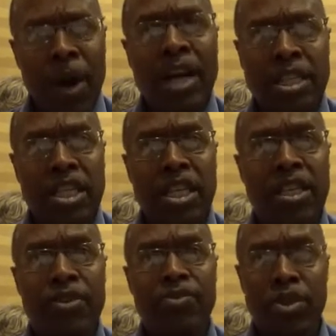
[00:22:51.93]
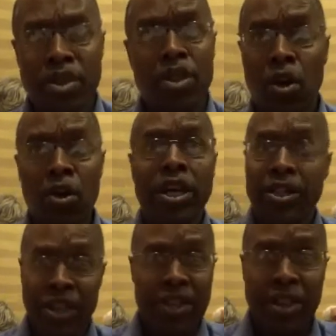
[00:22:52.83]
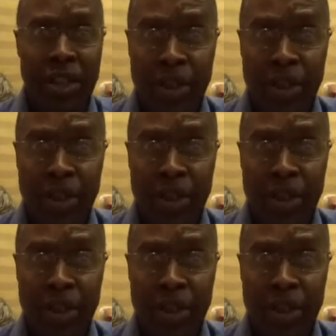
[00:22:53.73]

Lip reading: boxing knowing that